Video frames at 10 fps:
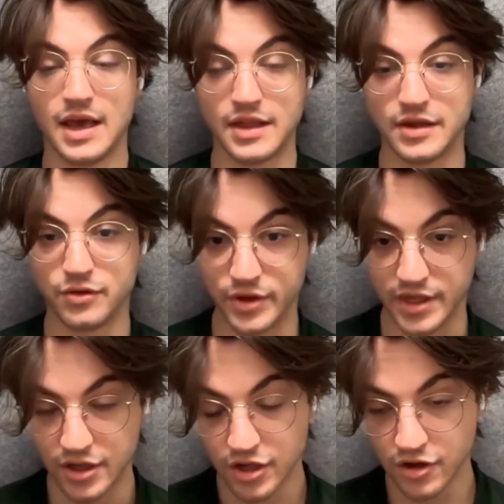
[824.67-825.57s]
And then
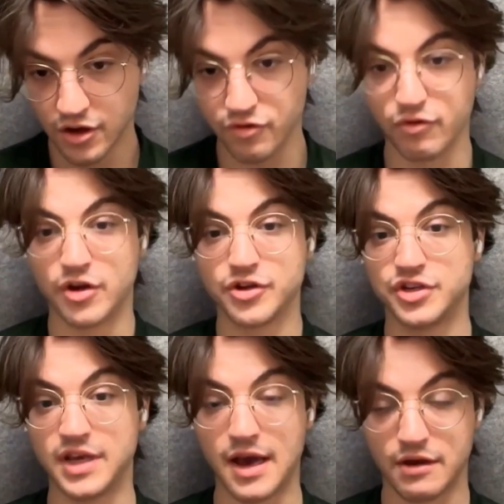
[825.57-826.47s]
we
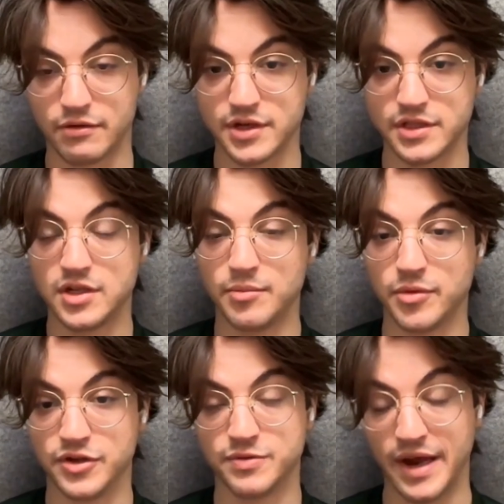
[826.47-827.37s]
crunch the aggregate
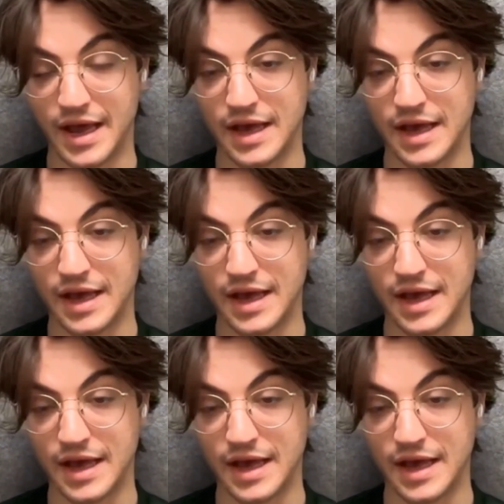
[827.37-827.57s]
numbers by